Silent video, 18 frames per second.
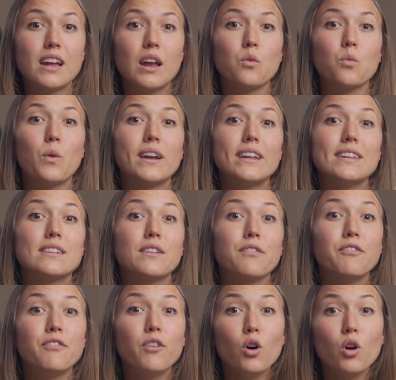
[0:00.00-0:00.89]
and when it's
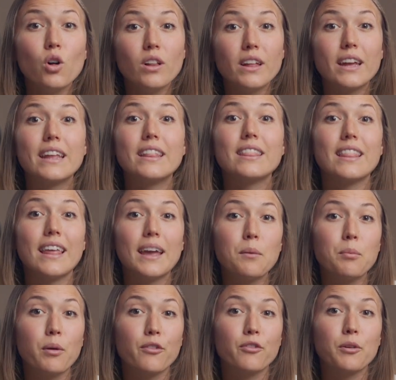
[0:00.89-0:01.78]
full in
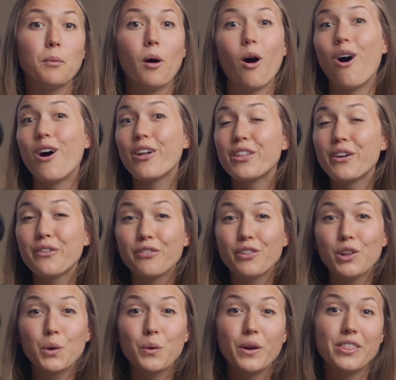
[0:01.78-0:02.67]
labor from all the
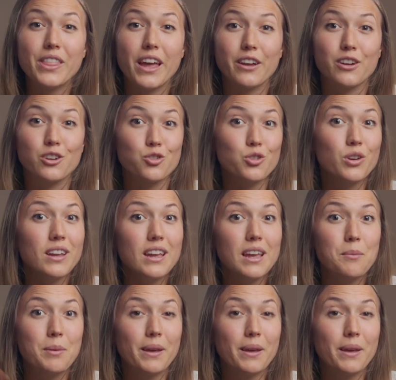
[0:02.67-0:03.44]
fluid that you're drinking,